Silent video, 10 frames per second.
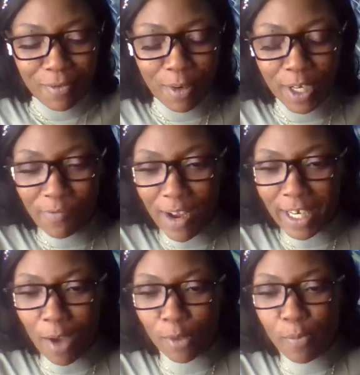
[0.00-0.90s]
We're going to
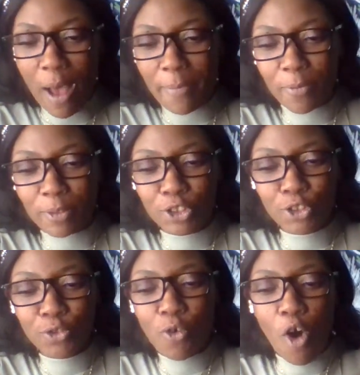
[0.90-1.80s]
find out what's popping with
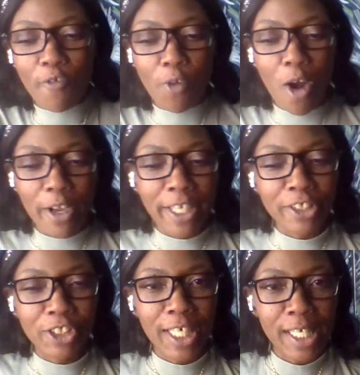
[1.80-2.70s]
you, overall
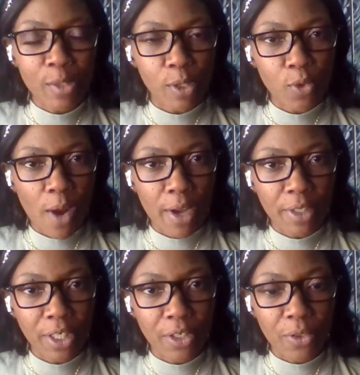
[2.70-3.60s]
energies, what's
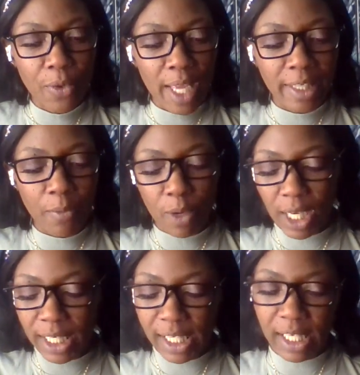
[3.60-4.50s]
crowning you, and then we're
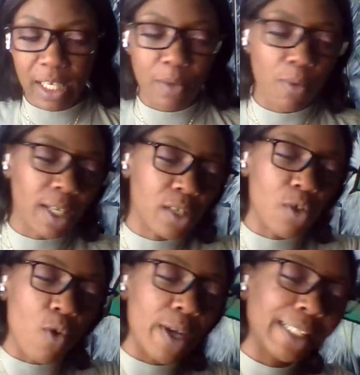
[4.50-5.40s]
going to see what's
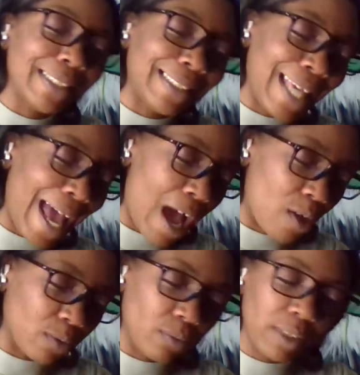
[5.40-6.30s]
going
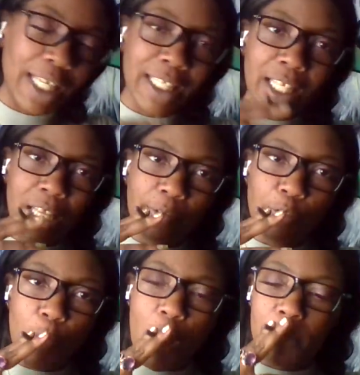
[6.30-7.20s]
down in the love
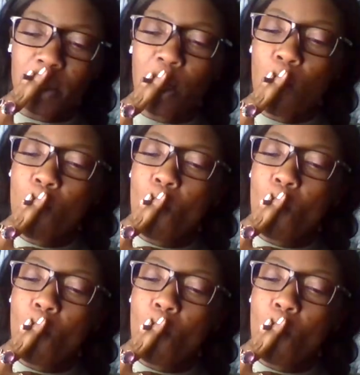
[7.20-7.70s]
department